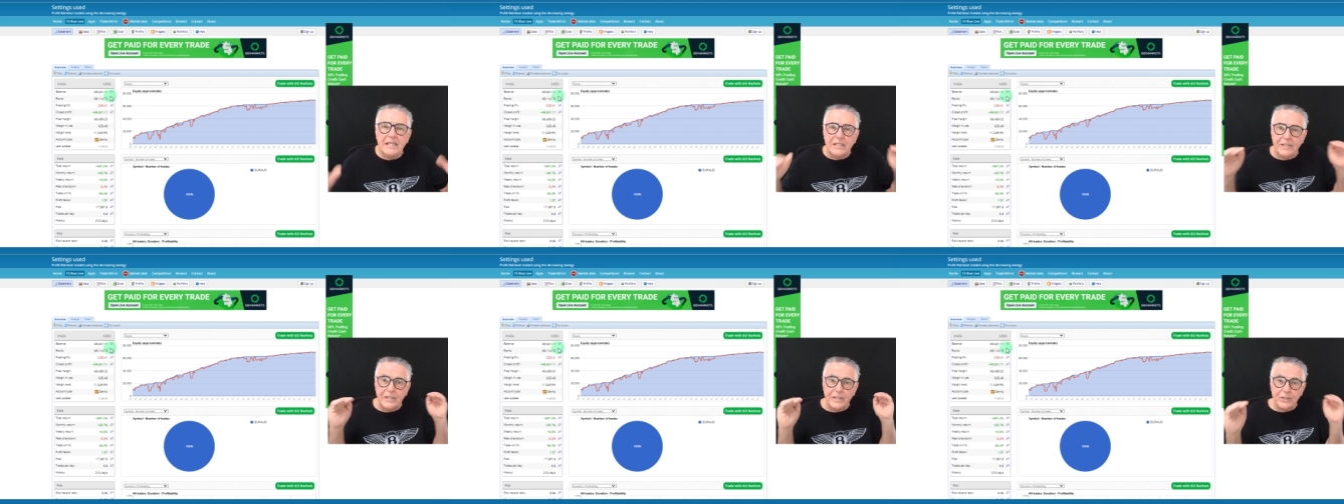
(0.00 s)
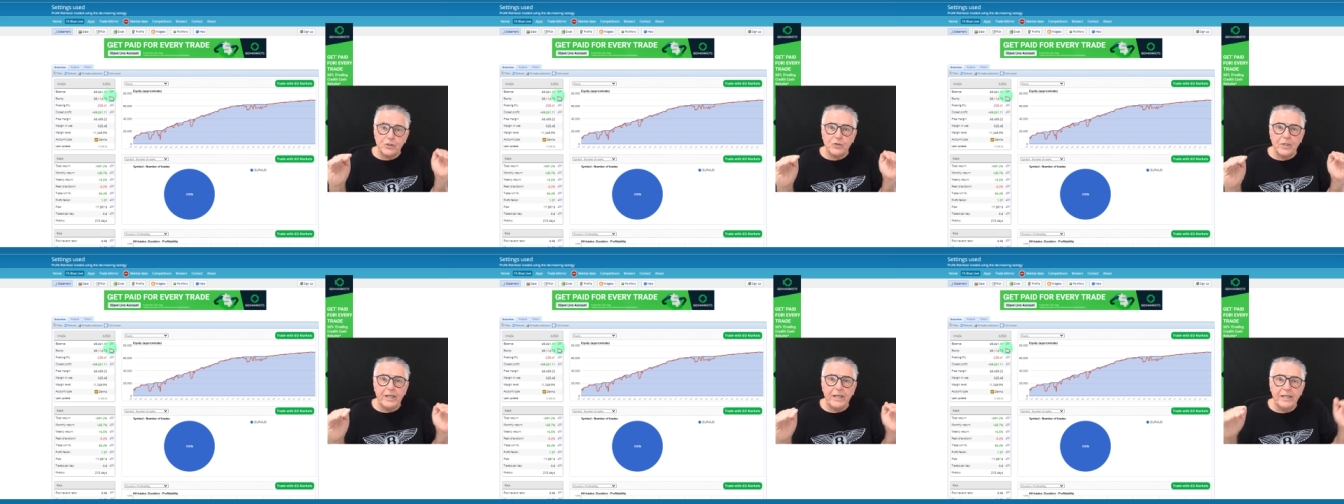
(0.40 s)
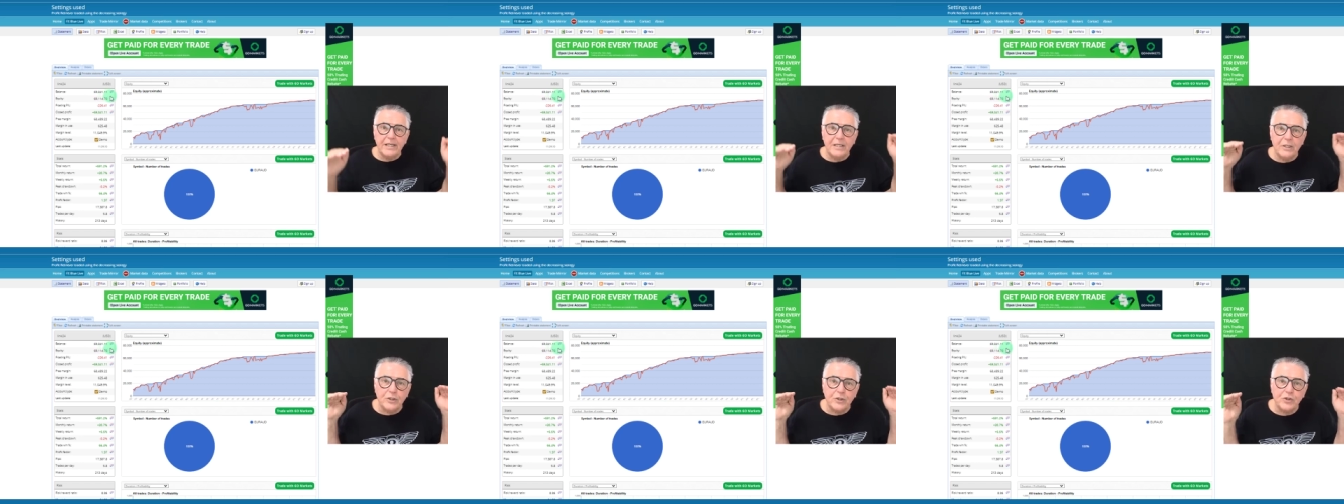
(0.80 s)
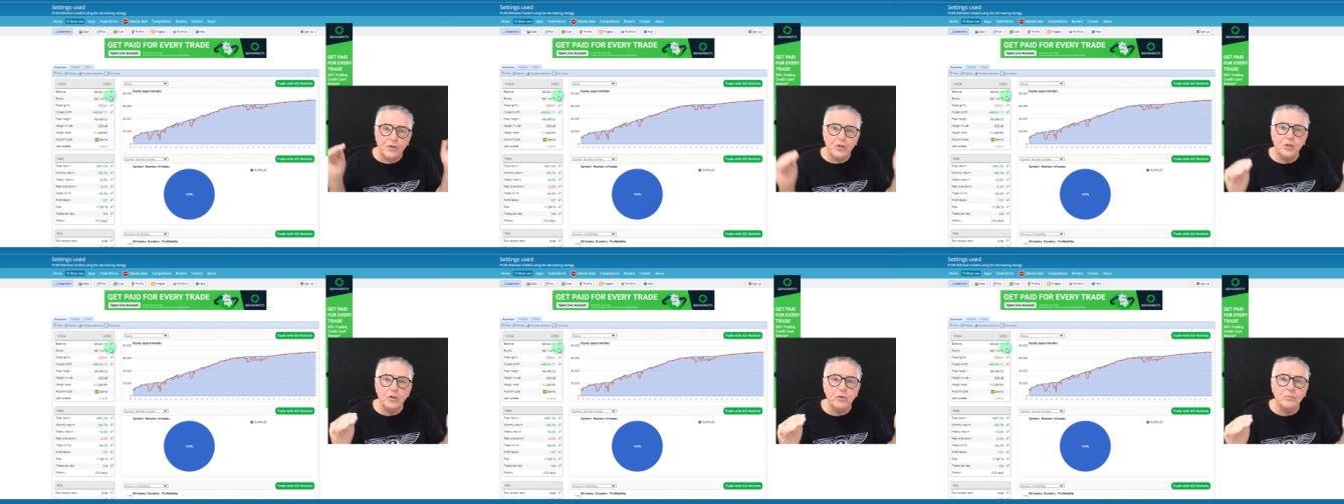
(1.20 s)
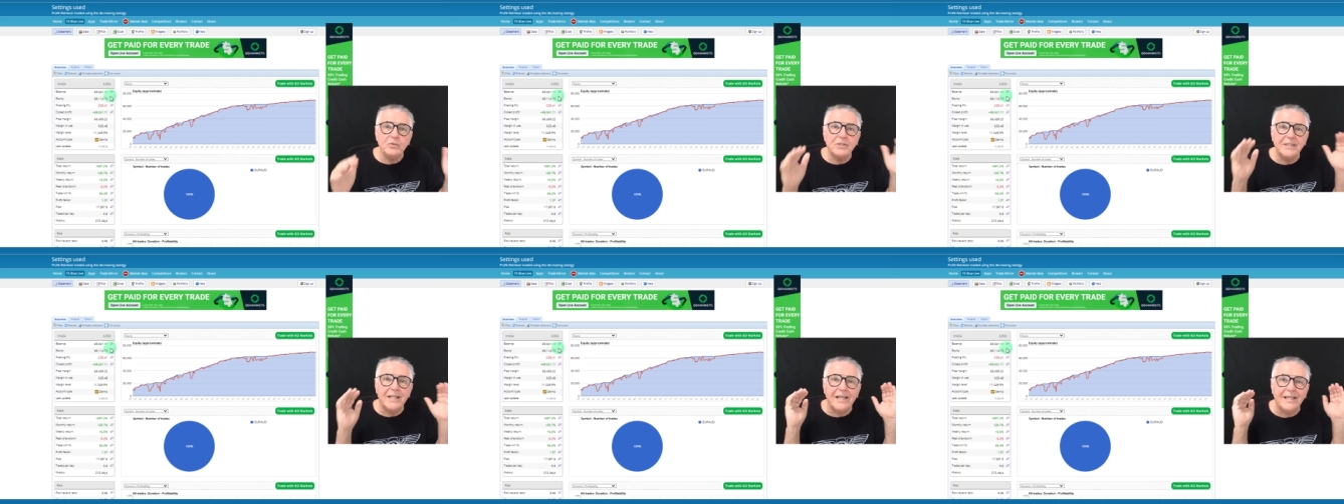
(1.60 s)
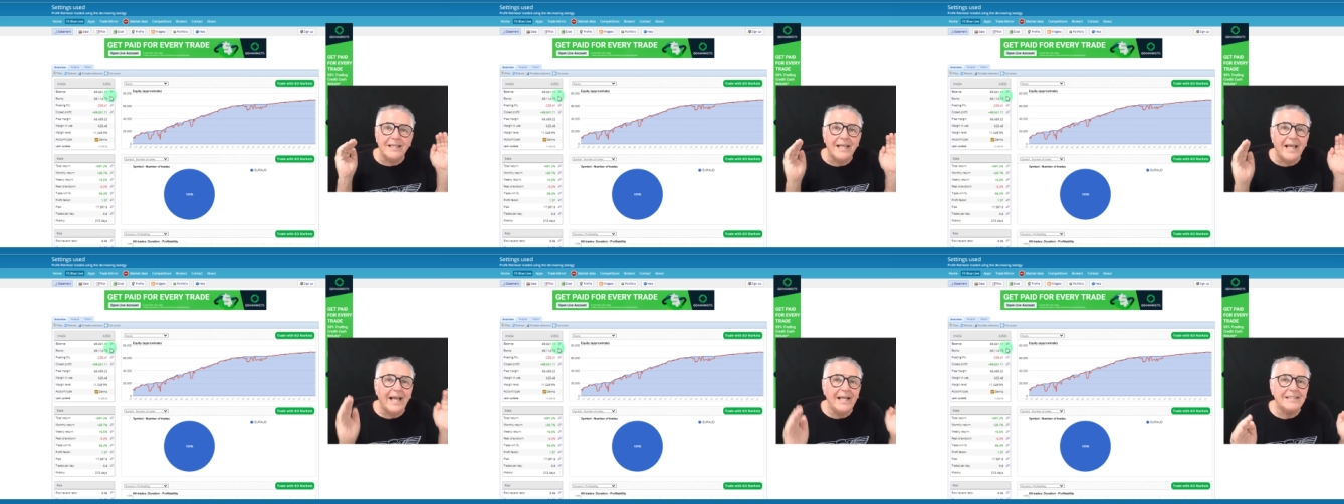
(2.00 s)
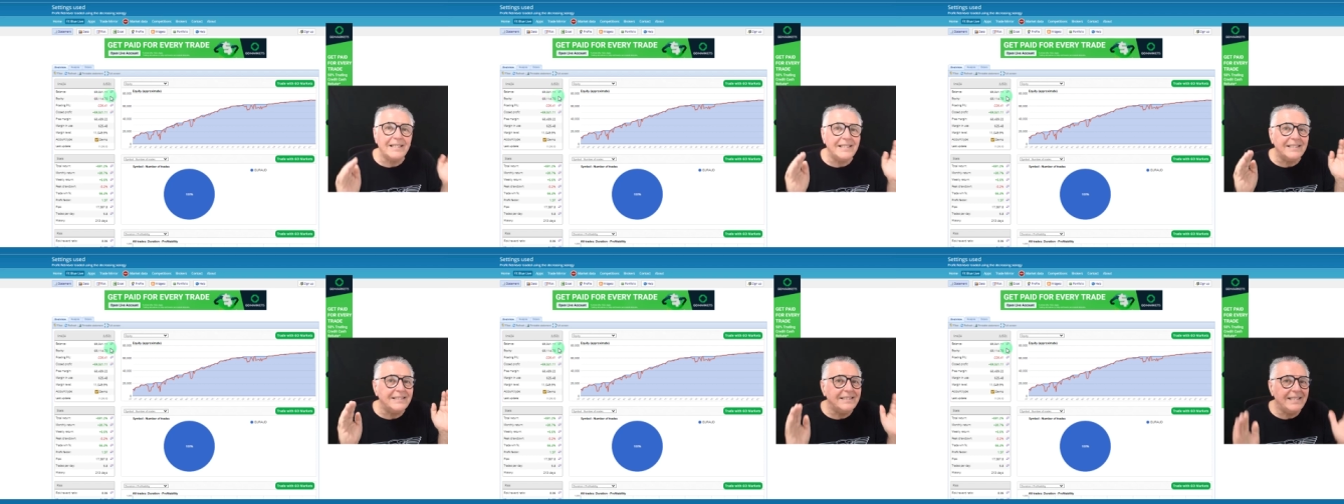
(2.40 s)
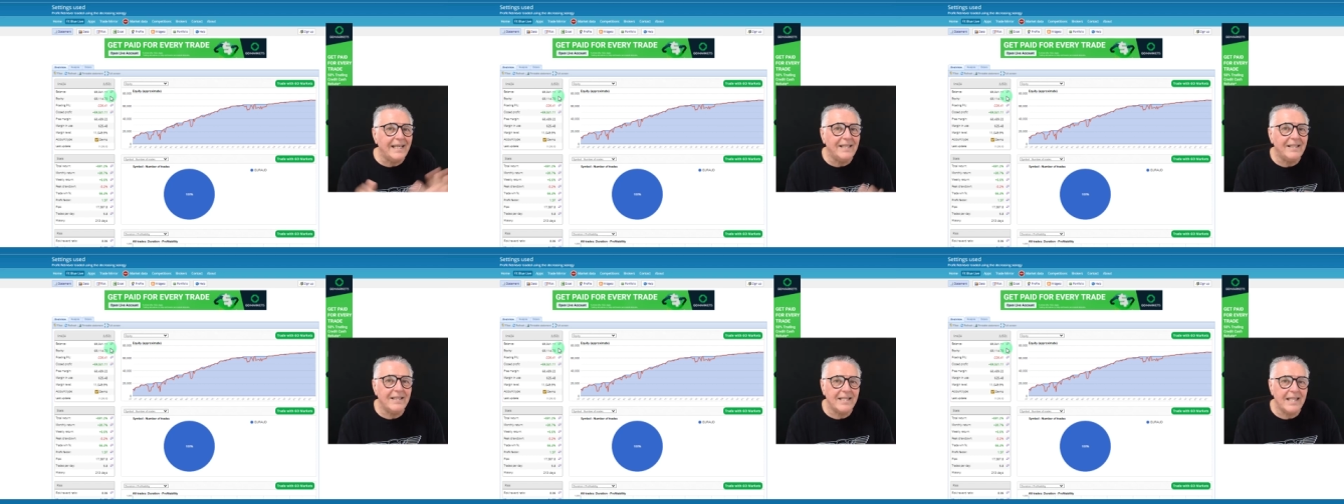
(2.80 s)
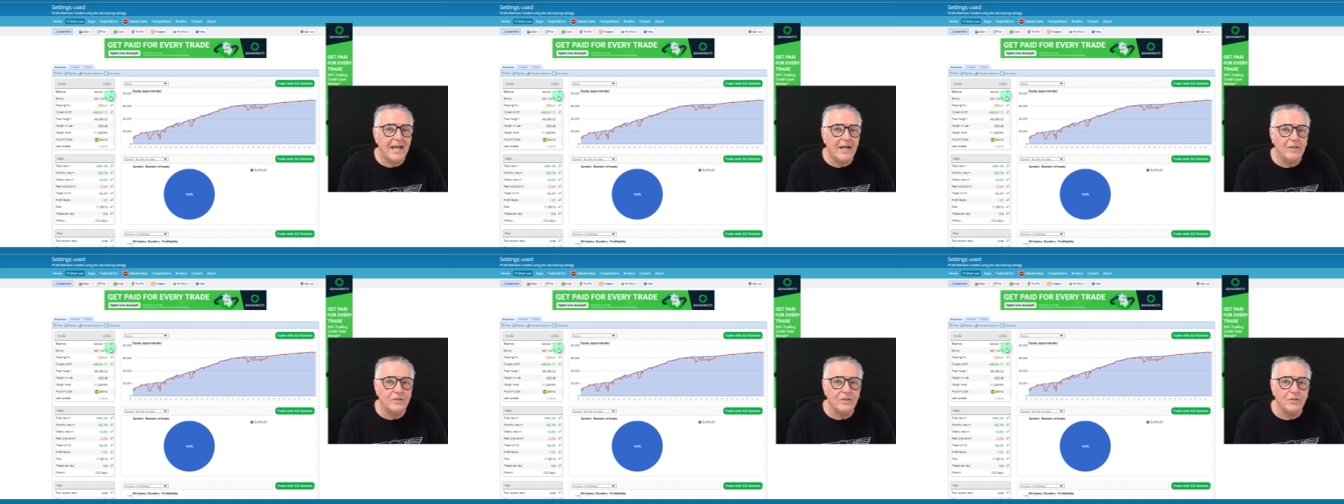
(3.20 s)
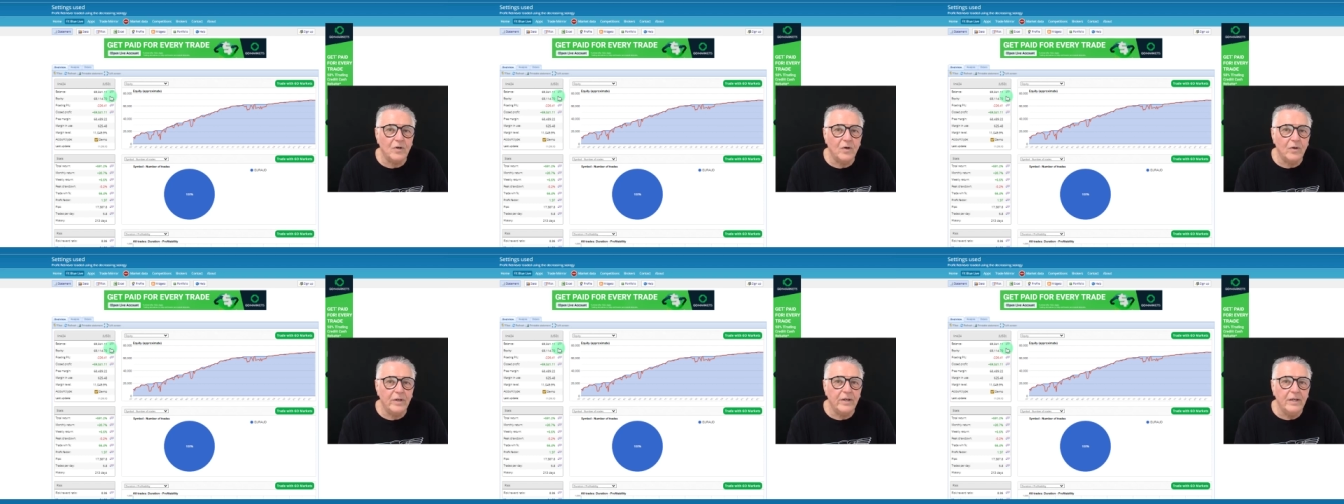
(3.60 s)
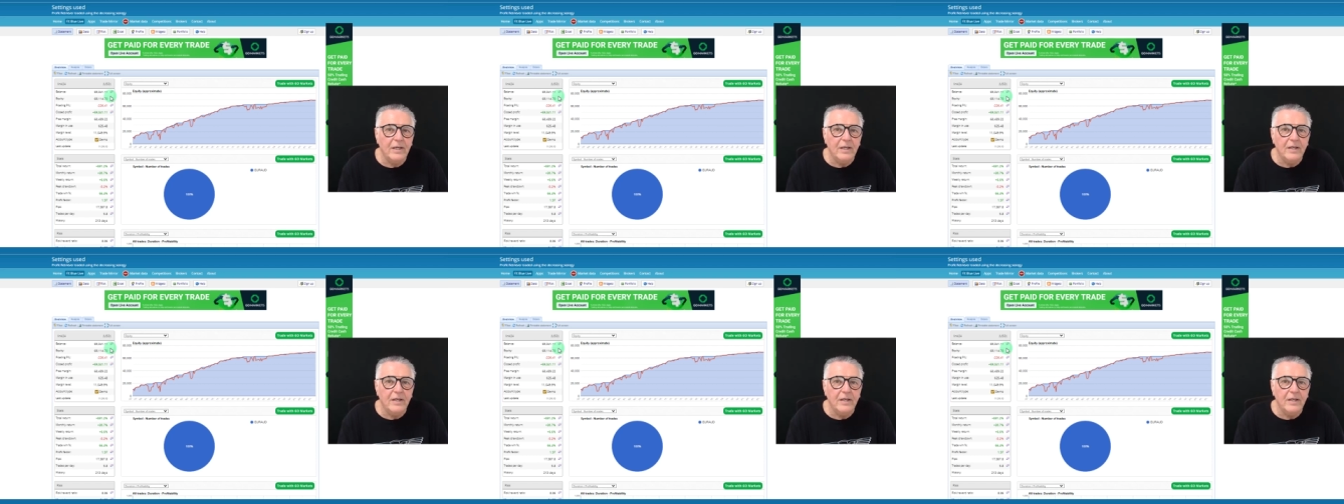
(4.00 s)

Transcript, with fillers: This trader assumes that it has a $10,000